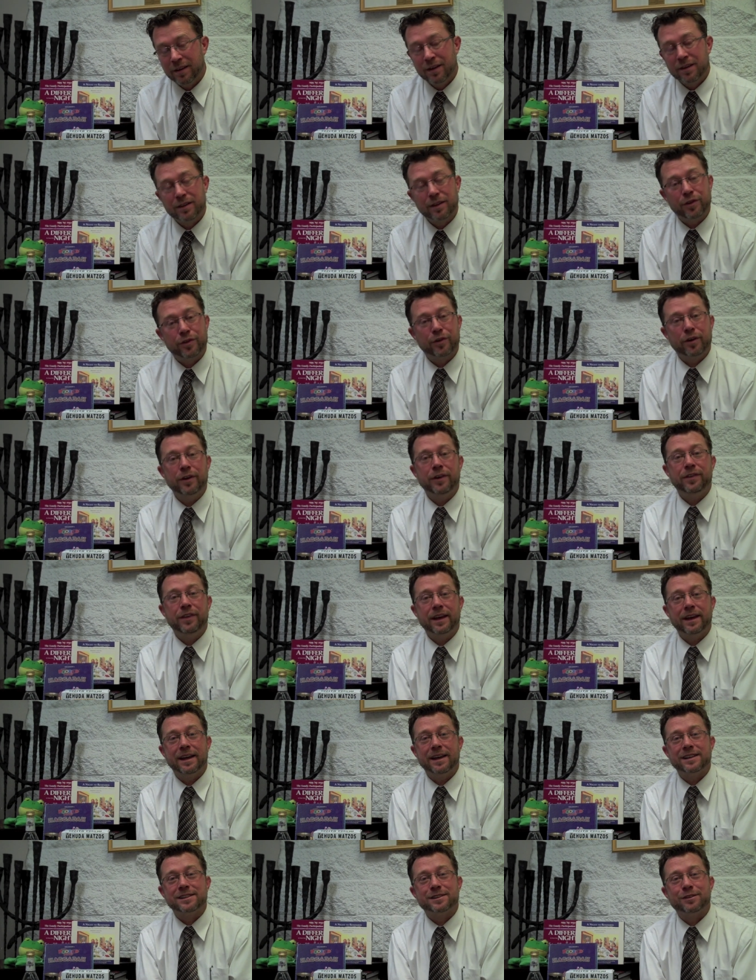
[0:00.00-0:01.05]
The third
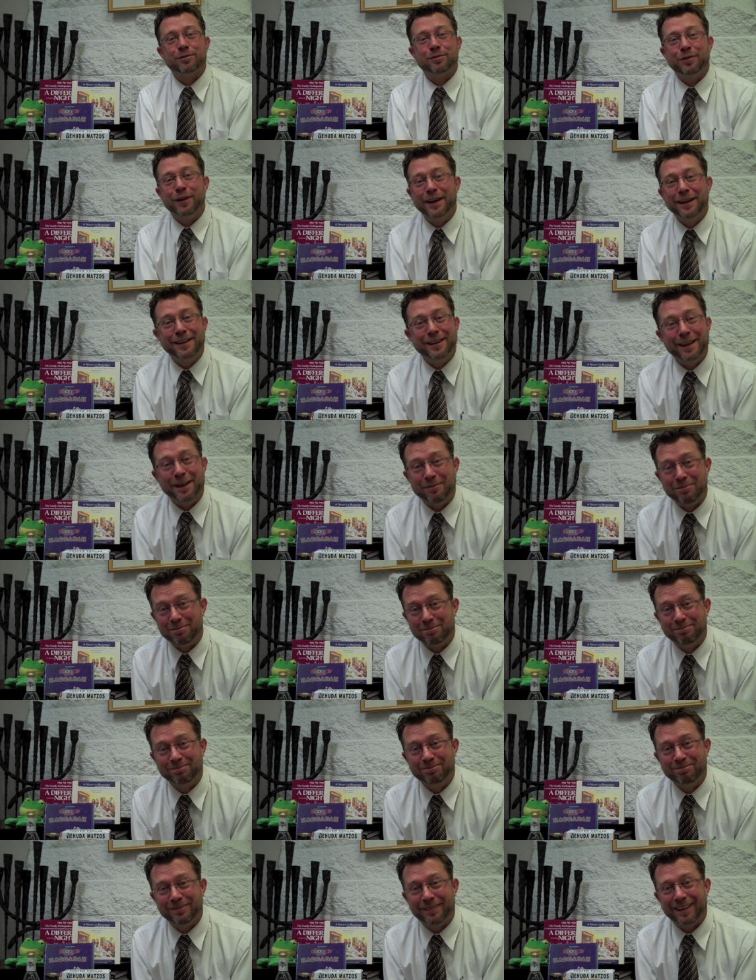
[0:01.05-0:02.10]
thing is feed them.
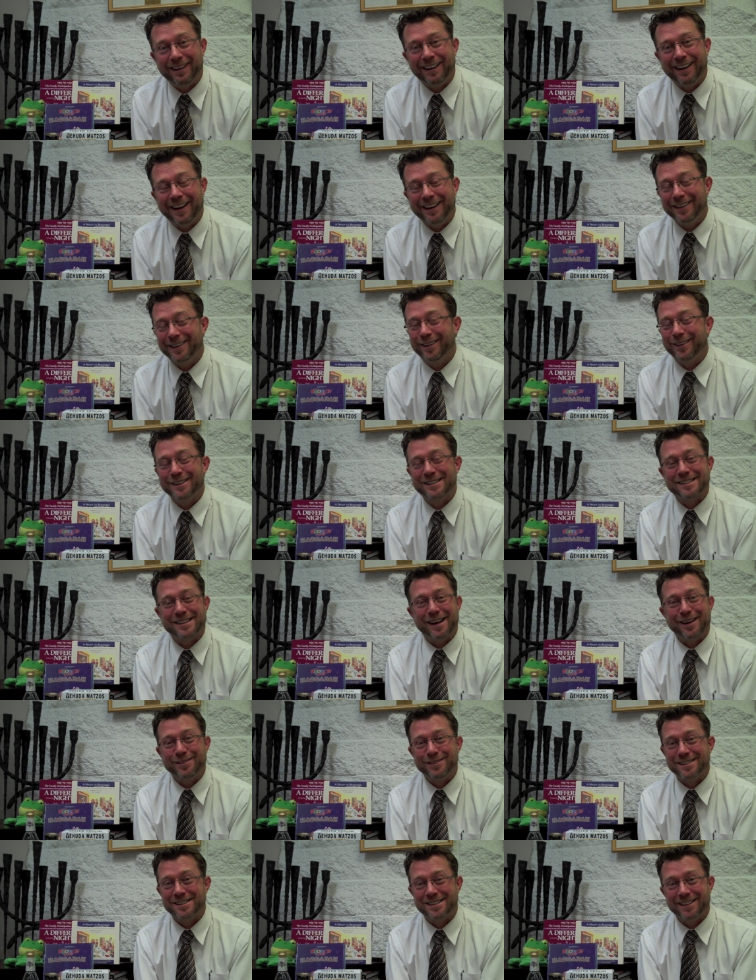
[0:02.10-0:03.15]
I know it
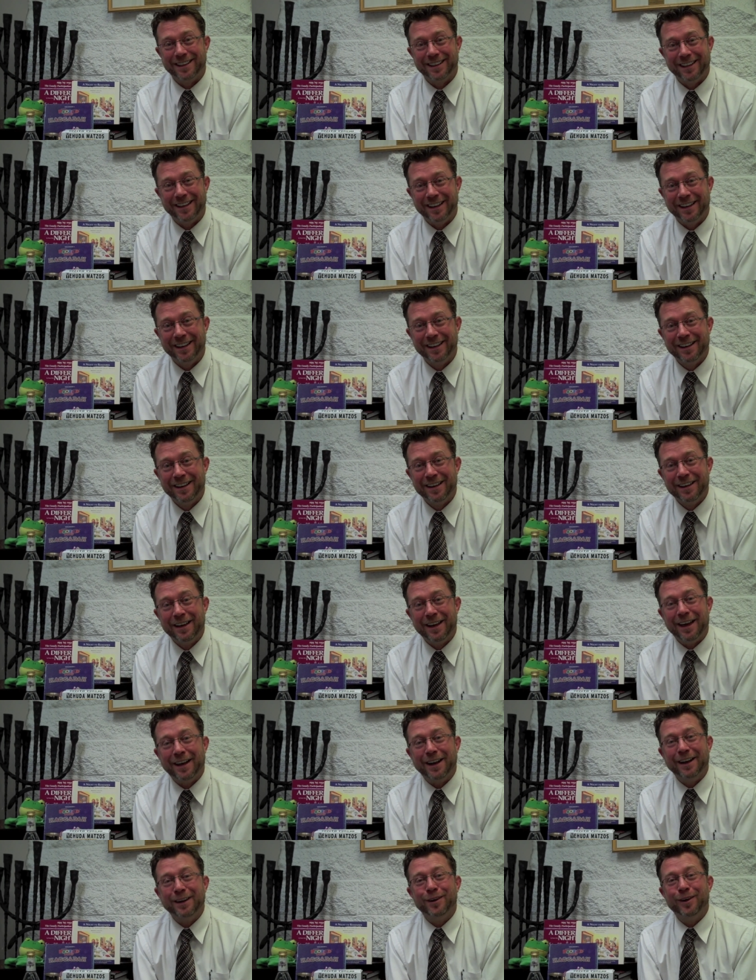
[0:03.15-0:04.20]
sounds silly,
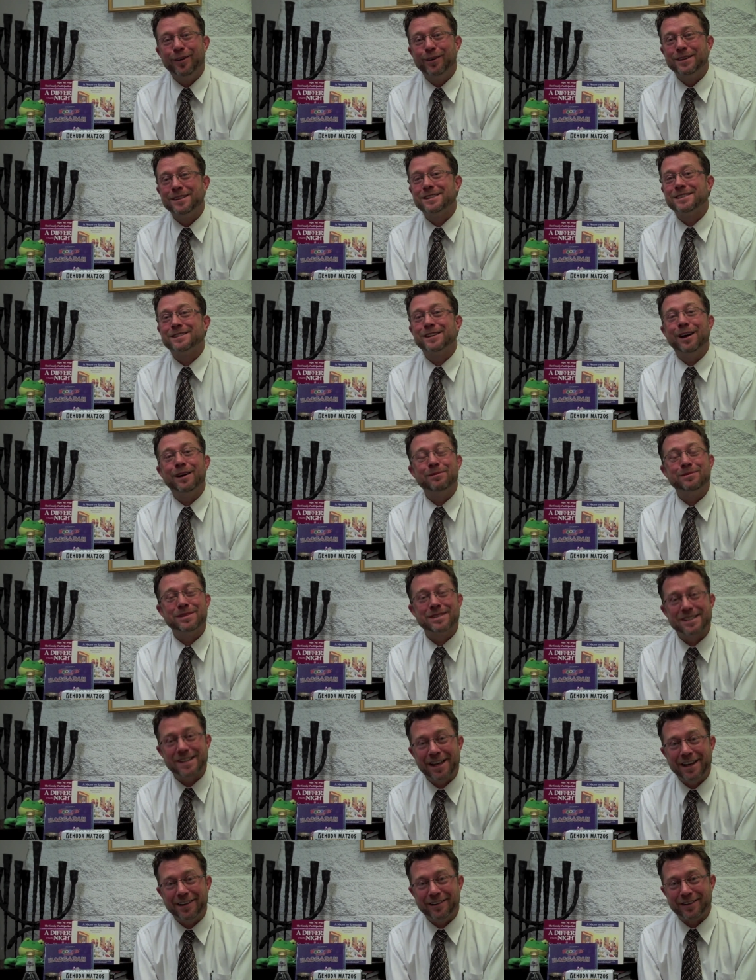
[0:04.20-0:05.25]
and I know in some
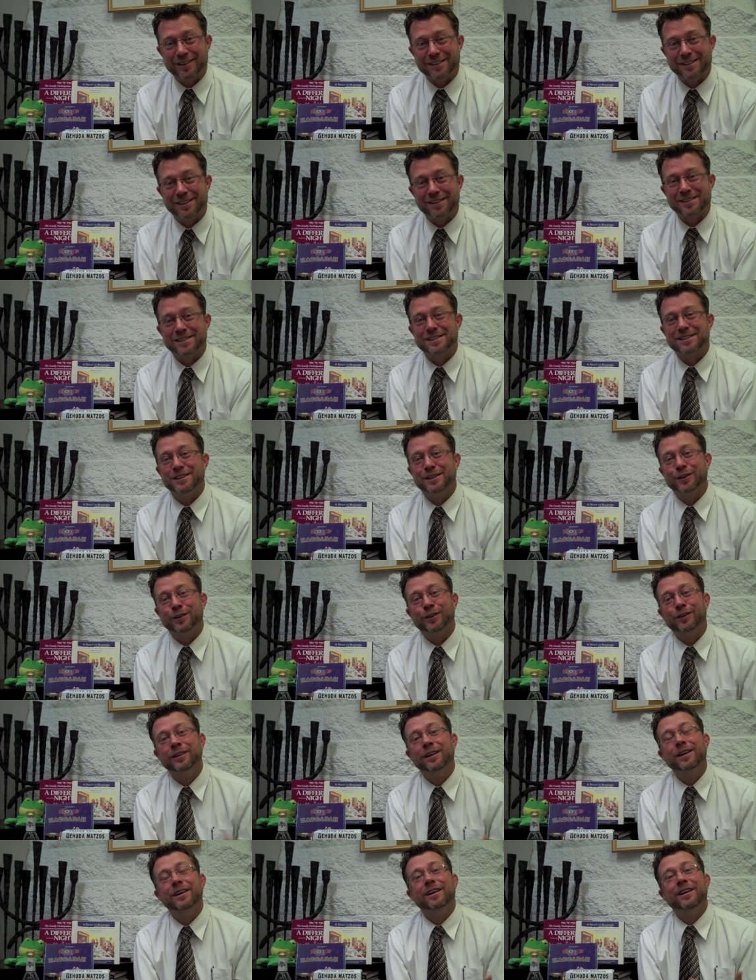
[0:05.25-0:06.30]
Seders there's
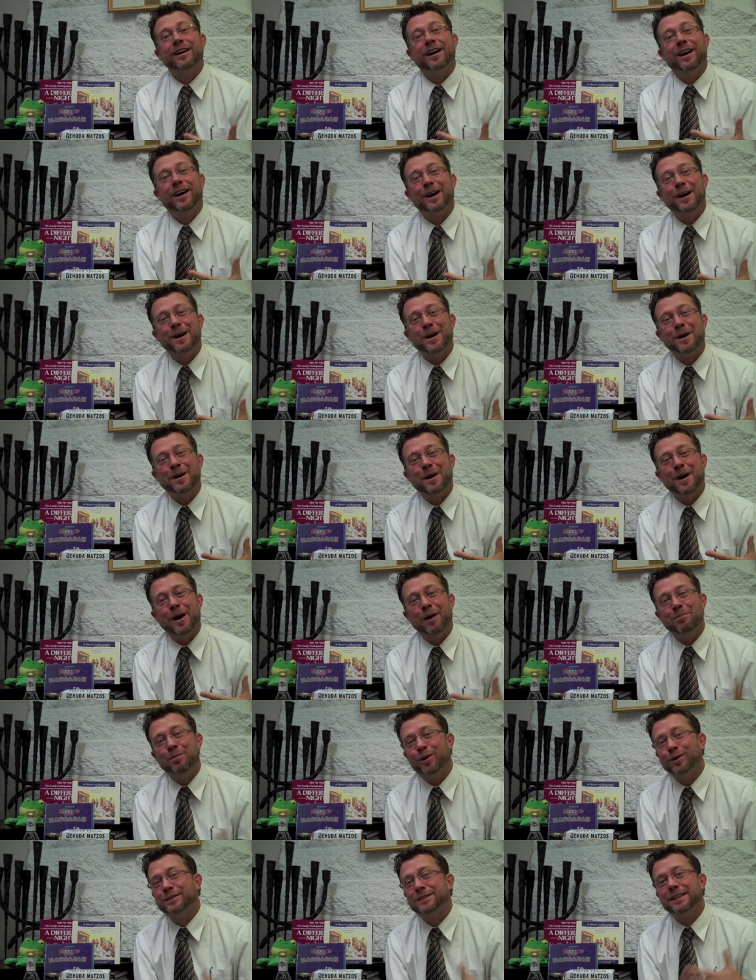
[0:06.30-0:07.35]
still a
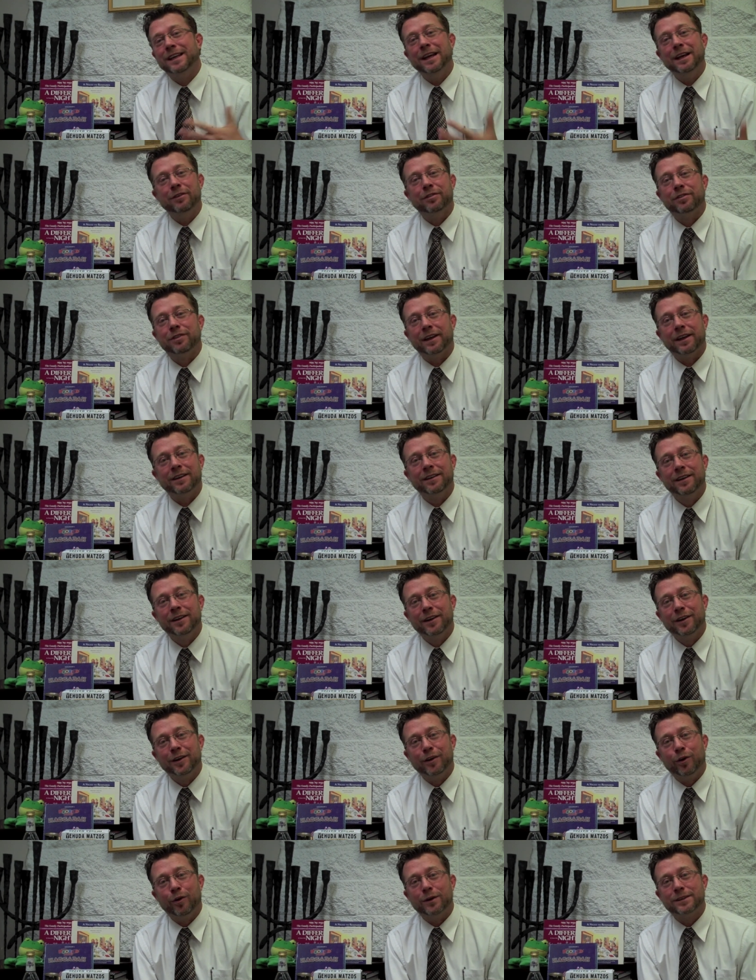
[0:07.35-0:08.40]
motif that,
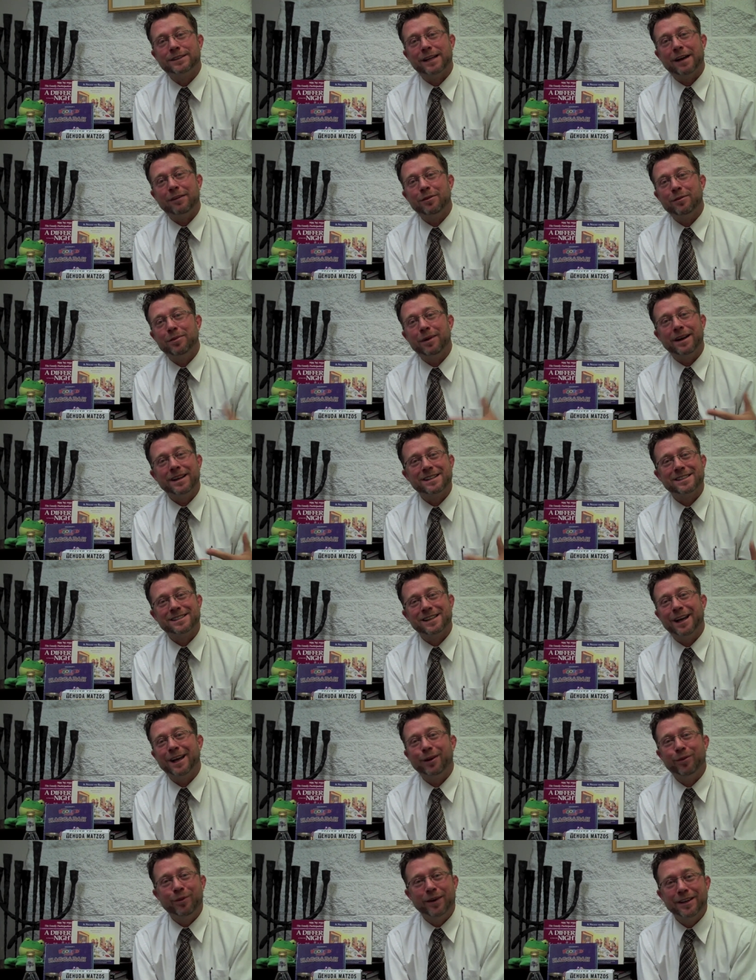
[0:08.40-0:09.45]
it's everybody
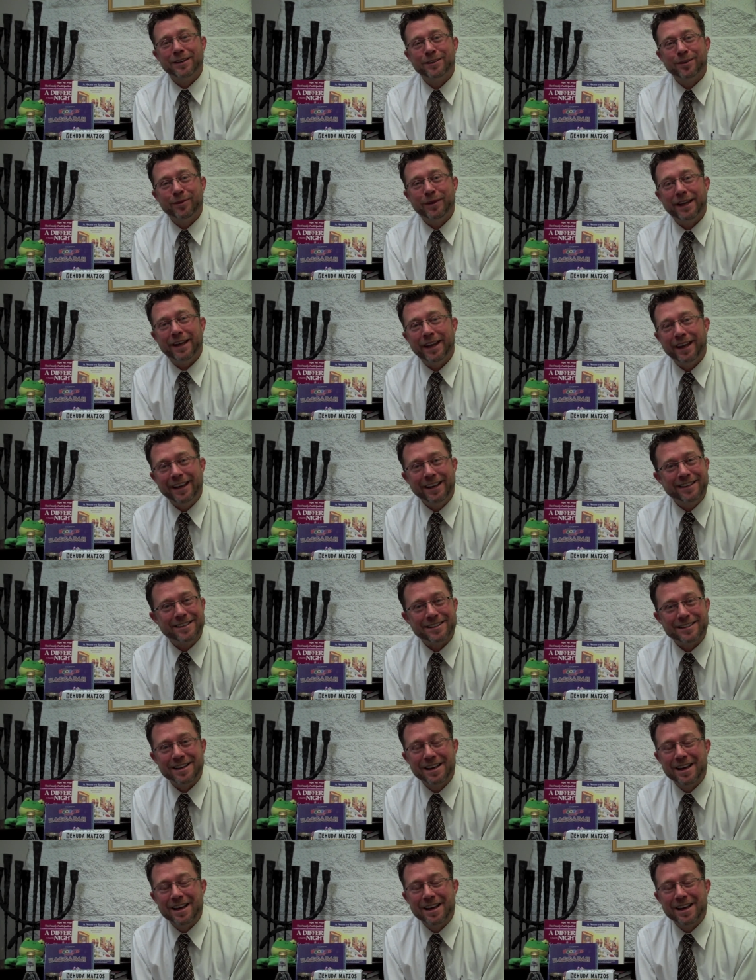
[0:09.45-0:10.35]
saying, when do we eat?